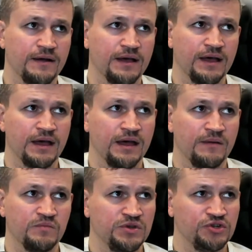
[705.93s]

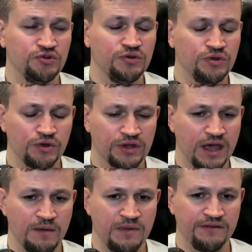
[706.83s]
Uh, you should not
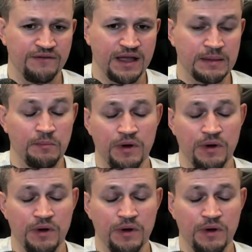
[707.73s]
care about that.